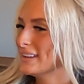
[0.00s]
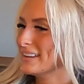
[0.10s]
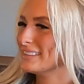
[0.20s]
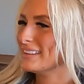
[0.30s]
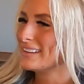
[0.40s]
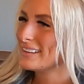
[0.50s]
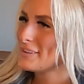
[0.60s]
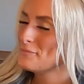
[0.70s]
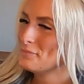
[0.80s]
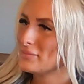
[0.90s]
And like,
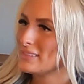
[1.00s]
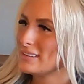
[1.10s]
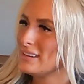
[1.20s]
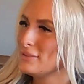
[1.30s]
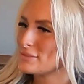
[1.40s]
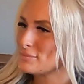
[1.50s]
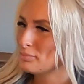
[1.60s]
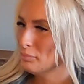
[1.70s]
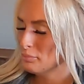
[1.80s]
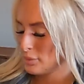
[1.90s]
he was
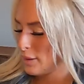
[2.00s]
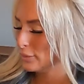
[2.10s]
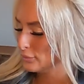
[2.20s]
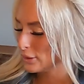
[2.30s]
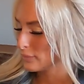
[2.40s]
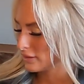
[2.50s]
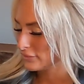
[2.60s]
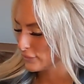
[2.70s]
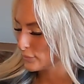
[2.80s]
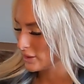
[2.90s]
probably one of my
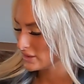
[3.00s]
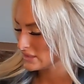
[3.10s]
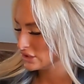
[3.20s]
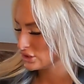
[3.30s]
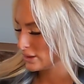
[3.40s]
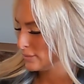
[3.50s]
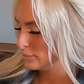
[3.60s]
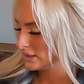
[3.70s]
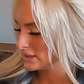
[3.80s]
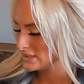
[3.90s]
favorite parts of the trip,
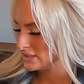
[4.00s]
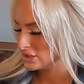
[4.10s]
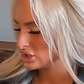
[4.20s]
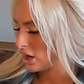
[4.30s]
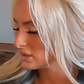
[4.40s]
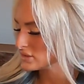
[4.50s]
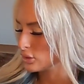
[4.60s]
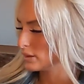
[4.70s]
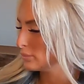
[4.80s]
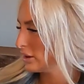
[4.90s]
because he shot so
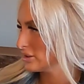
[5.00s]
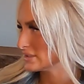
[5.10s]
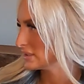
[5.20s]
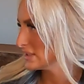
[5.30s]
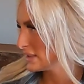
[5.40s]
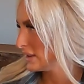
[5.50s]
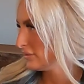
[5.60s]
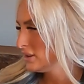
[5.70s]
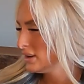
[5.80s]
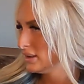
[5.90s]
many bears in his life.
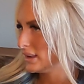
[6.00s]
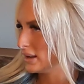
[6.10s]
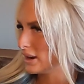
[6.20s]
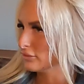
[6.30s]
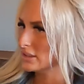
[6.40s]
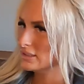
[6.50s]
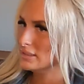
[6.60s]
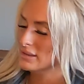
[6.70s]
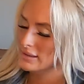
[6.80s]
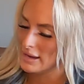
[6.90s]
And every
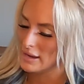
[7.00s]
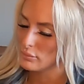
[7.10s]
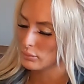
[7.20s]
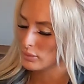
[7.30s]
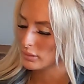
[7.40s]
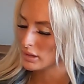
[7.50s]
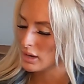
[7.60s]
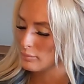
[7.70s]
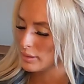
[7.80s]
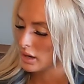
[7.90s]
day when we would
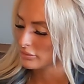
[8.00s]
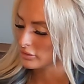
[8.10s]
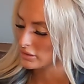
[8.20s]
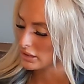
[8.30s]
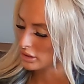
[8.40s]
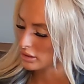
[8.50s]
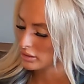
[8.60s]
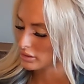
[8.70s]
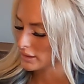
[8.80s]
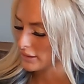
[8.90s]
come back for dinner, or
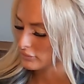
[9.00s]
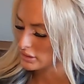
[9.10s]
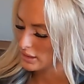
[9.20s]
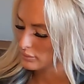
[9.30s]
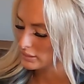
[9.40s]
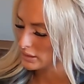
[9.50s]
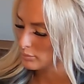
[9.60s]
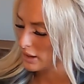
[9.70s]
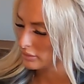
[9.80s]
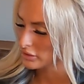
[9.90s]
like every night we'd get
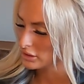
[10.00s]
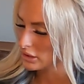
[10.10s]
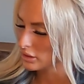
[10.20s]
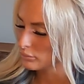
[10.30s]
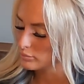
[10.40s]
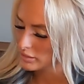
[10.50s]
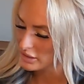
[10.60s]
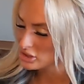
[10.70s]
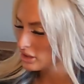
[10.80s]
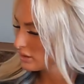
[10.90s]
back for dinner, and we'd be like,
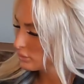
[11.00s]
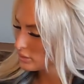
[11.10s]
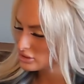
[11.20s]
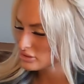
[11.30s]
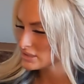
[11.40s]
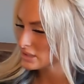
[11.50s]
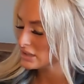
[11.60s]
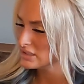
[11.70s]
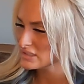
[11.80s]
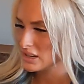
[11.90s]
Jerry, what'd you see? And
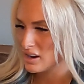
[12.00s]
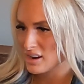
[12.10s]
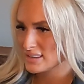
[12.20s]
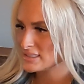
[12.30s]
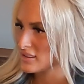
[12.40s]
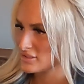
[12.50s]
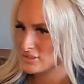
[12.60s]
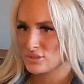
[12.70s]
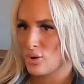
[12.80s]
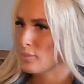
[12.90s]
he's like, I saw
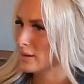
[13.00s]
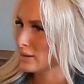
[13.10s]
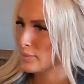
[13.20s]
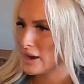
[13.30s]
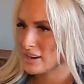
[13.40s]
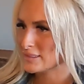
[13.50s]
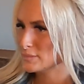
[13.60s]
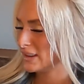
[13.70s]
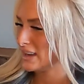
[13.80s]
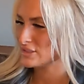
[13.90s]
so many bears.
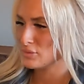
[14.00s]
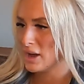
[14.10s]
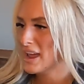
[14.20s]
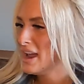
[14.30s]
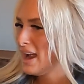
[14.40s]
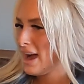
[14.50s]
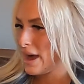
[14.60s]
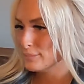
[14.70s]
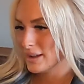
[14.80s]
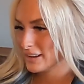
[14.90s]
But guess what?
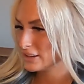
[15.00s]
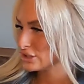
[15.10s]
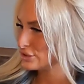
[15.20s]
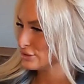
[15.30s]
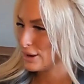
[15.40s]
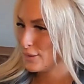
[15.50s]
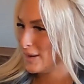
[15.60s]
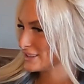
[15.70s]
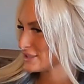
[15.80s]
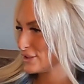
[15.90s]
I'm not going to shoot them. I
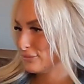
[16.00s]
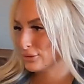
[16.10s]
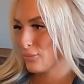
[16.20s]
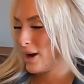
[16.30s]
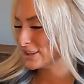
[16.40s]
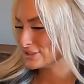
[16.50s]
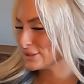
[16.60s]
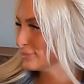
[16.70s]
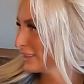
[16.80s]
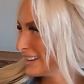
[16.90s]
just love to watch
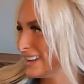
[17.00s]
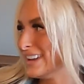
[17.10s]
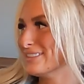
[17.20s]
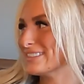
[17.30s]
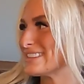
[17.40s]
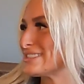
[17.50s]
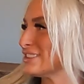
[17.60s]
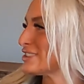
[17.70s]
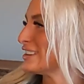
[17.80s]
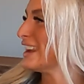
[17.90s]
them. Like, he was such
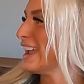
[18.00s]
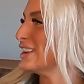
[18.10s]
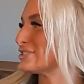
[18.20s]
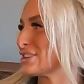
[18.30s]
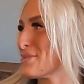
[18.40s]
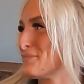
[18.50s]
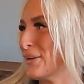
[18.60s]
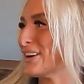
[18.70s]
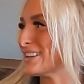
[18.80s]
a nature person.